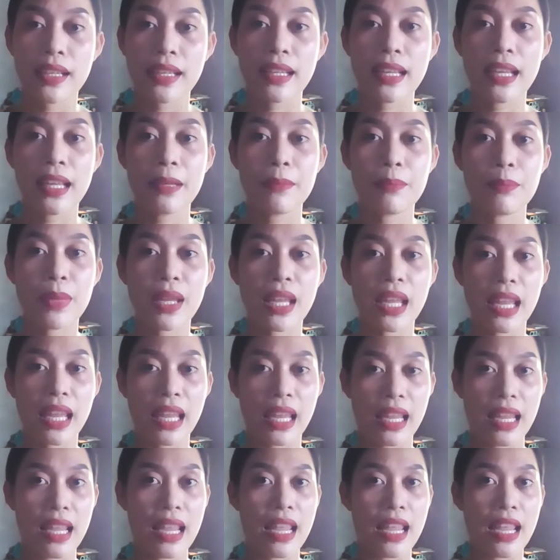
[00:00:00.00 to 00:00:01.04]
can
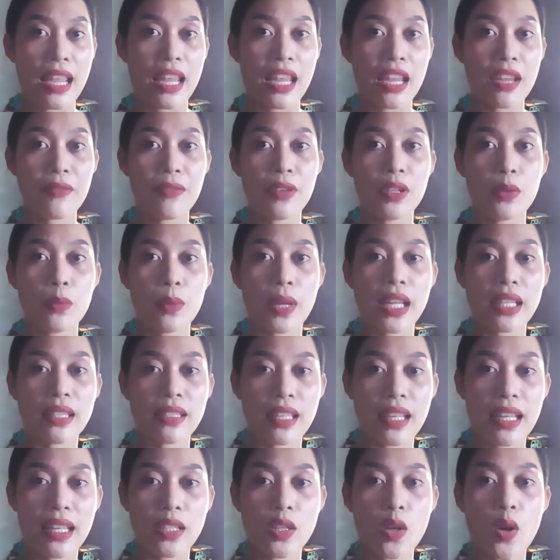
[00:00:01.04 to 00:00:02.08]
be
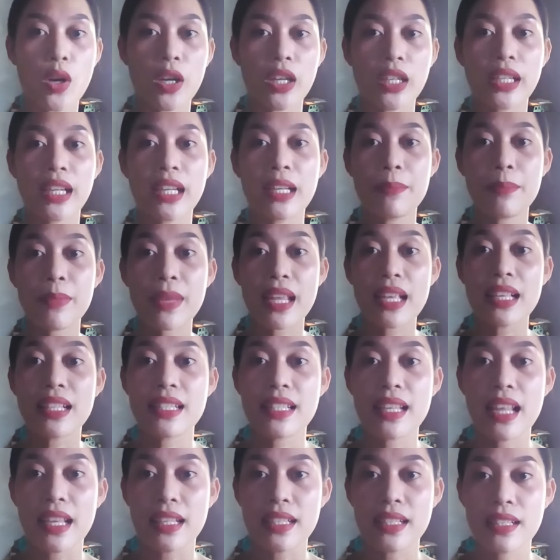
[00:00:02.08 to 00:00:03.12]
evaluated or can be
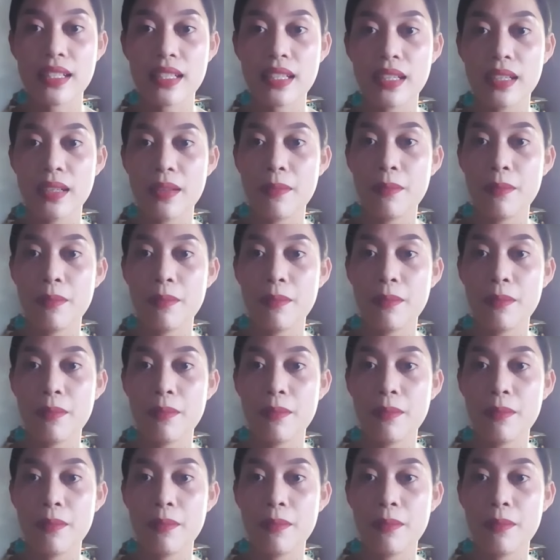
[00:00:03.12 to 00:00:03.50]
assessed.